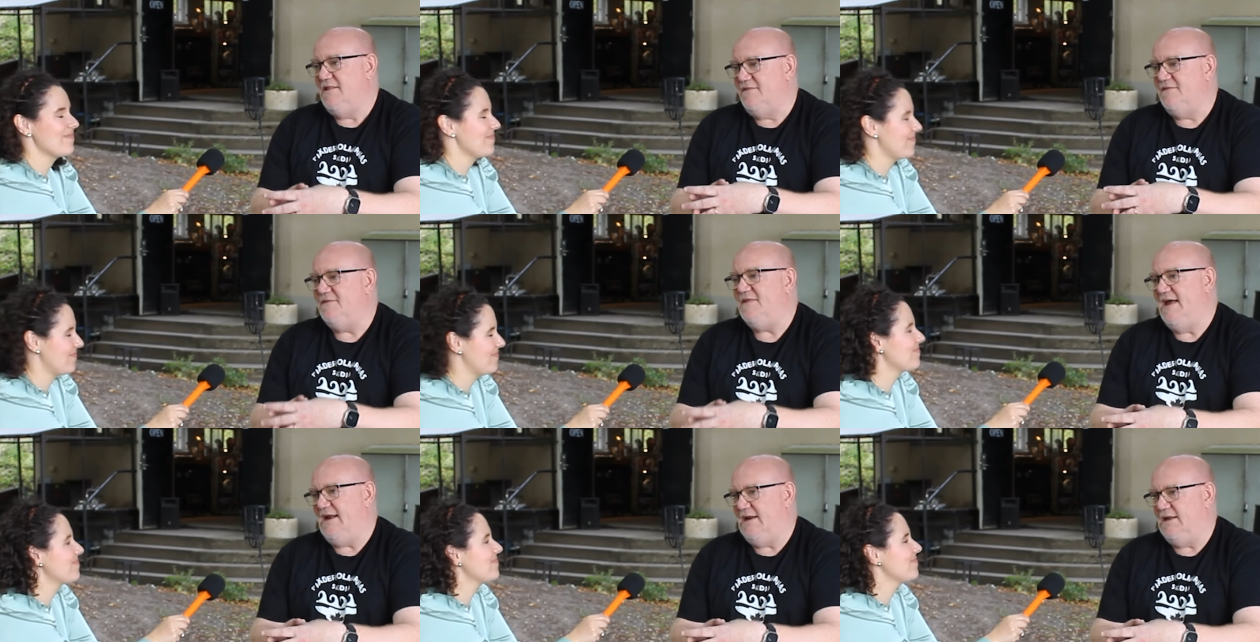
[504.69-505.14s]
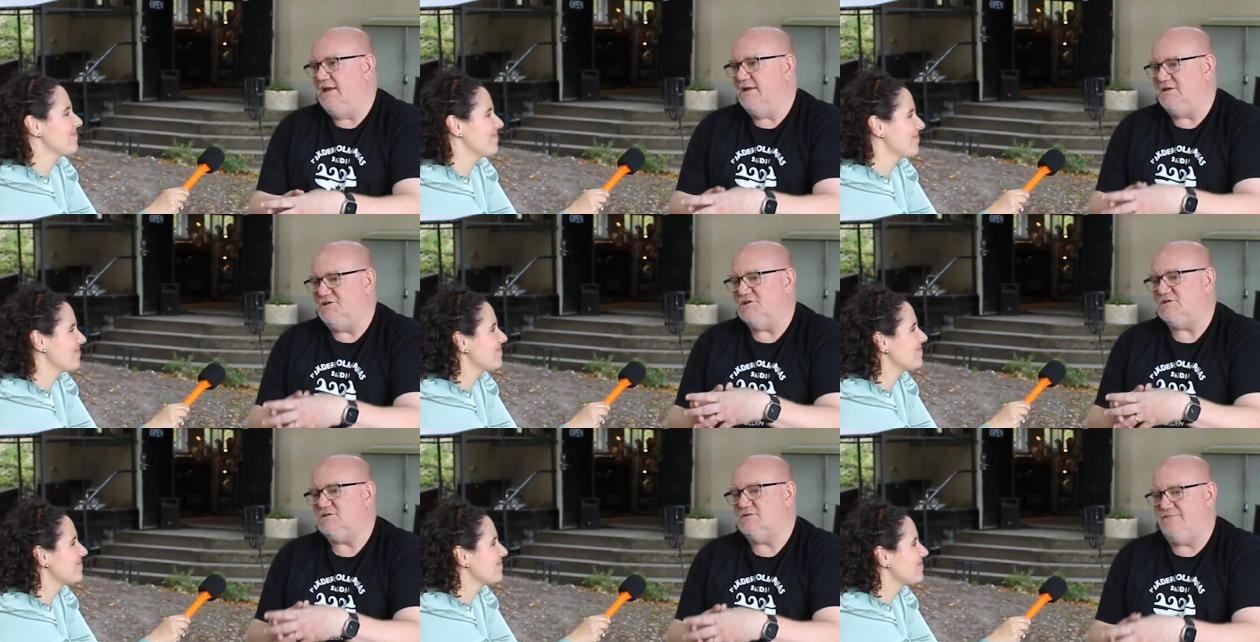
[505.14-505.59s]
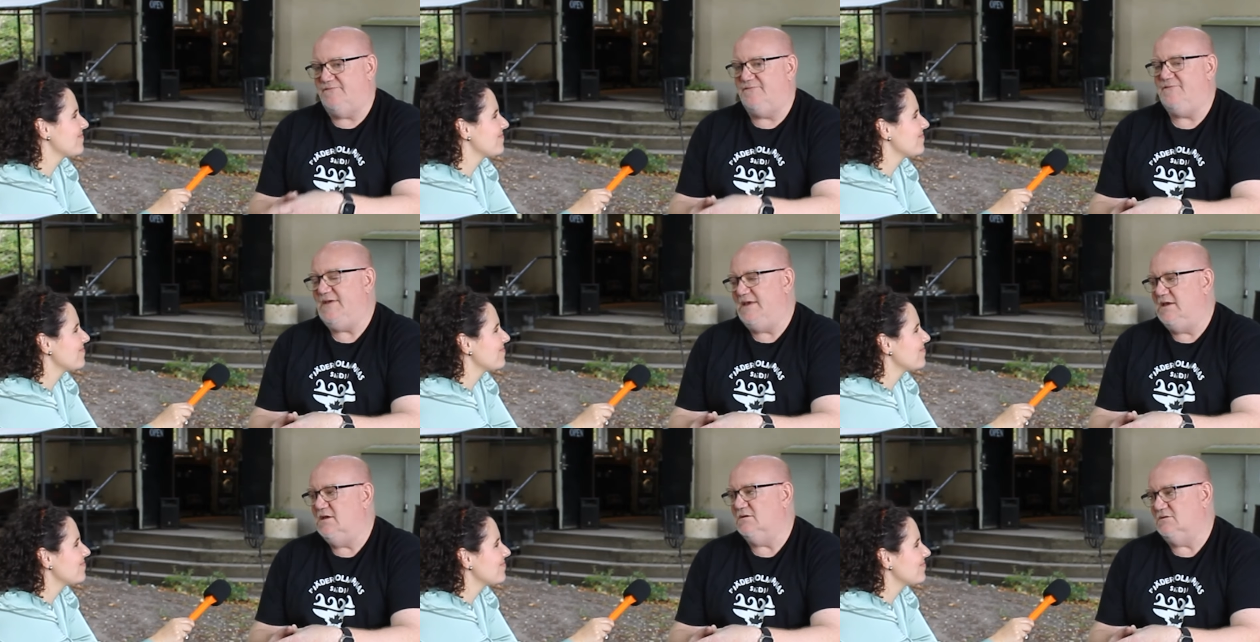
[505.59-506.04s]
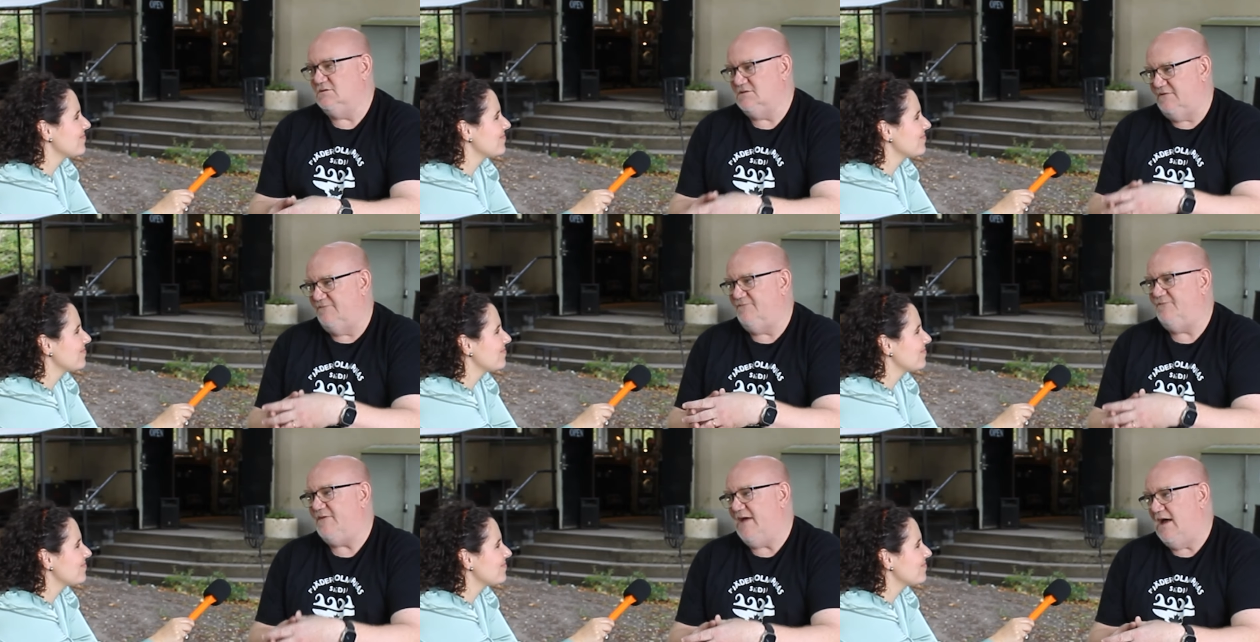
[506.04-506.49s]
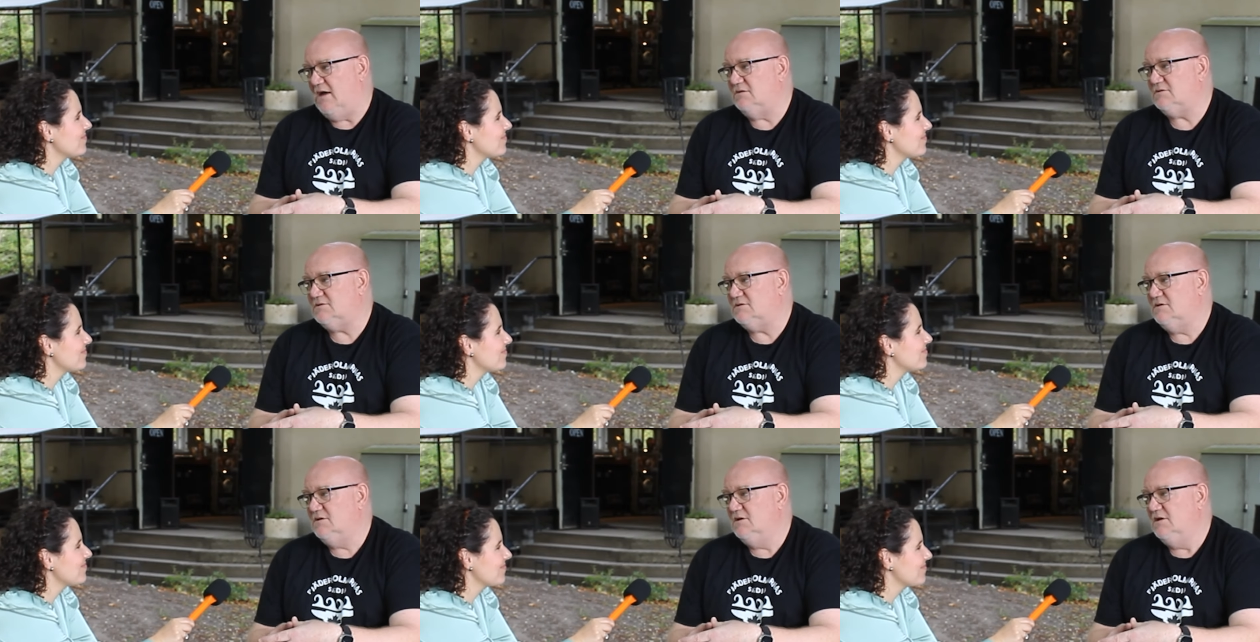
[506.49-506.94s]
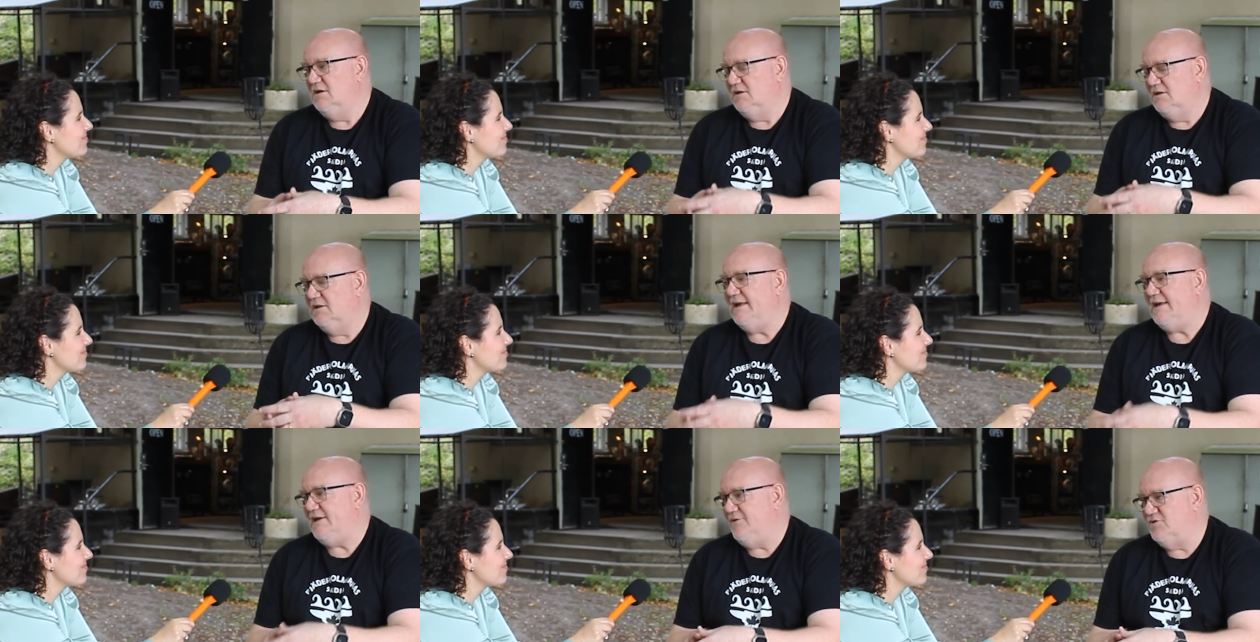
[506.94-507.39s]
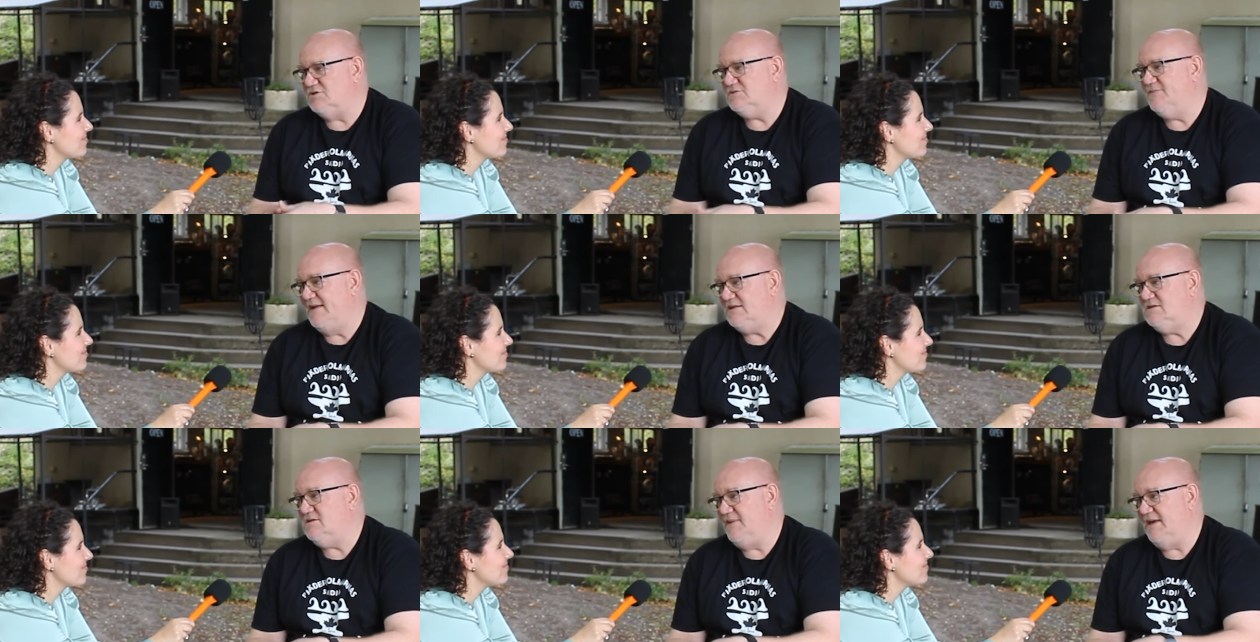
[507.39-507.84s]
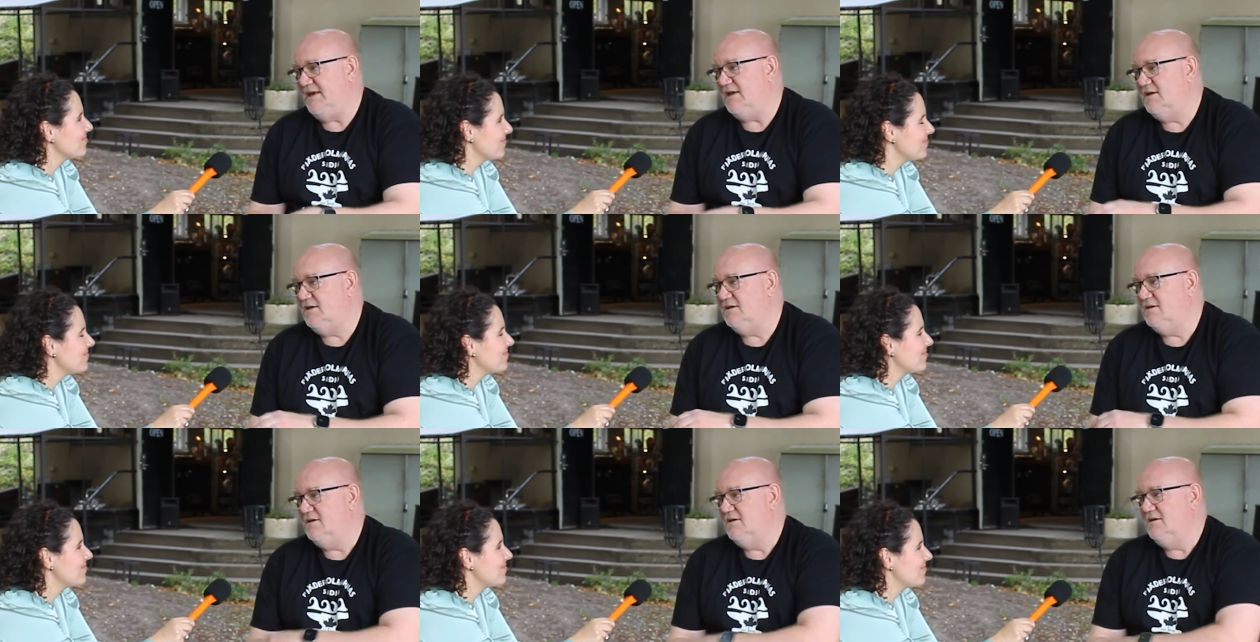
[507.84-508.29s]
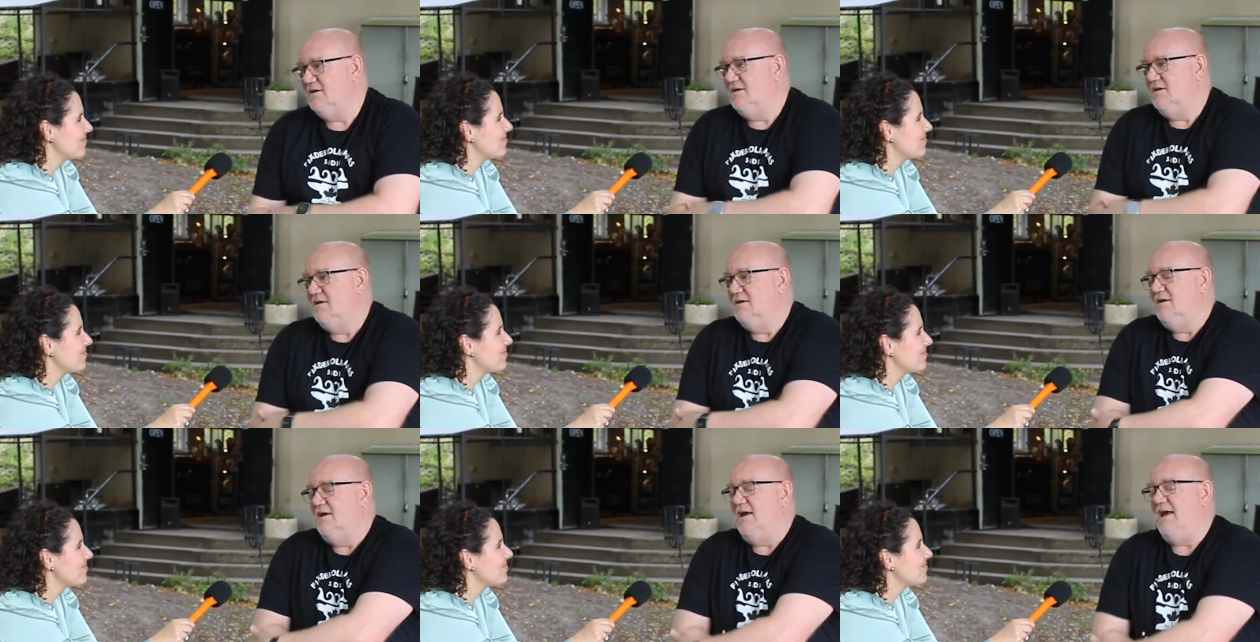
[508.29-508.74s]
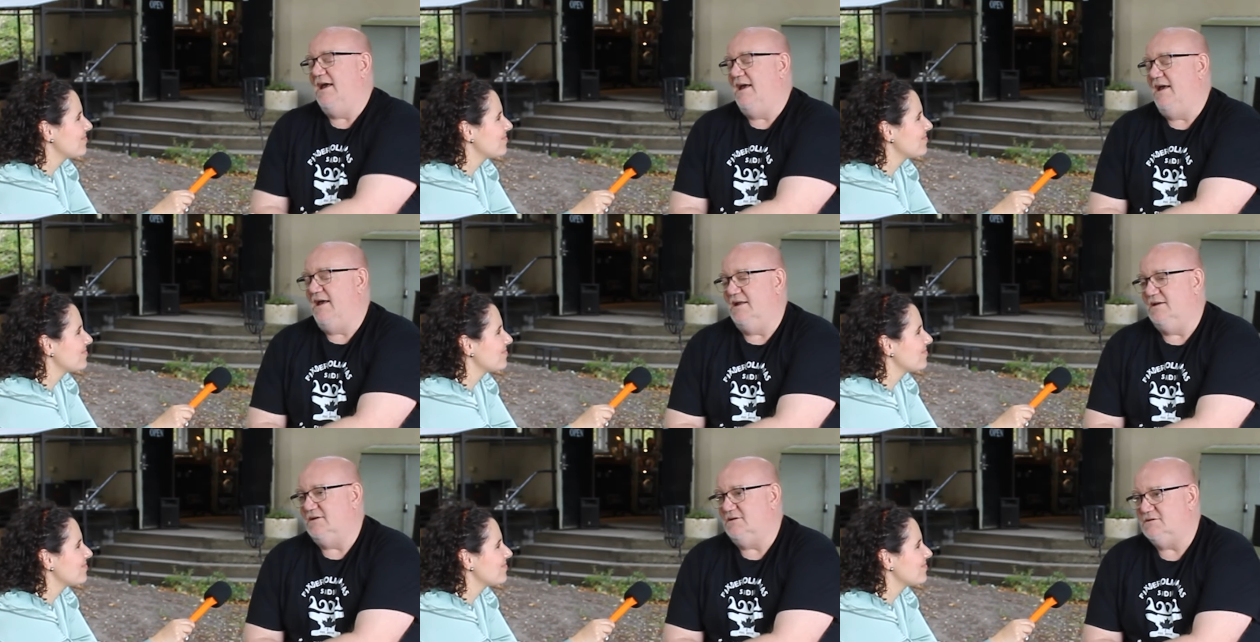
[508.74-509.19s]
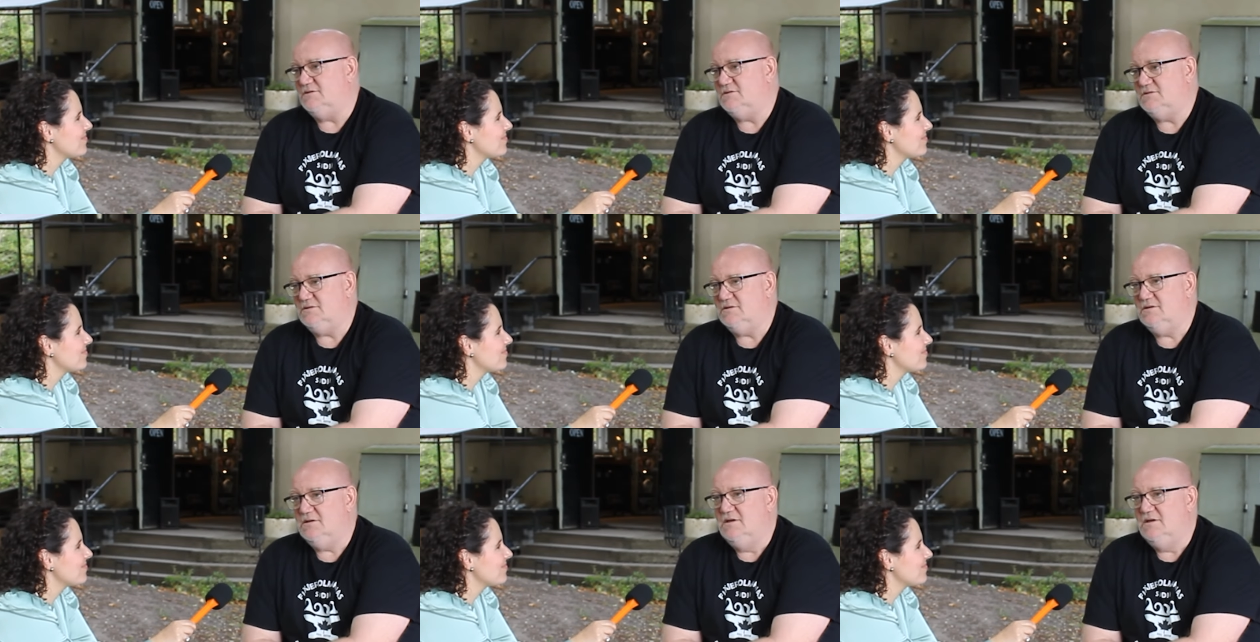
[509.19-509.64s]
Speaker 1: that it just feels and felt like it was meant to be. And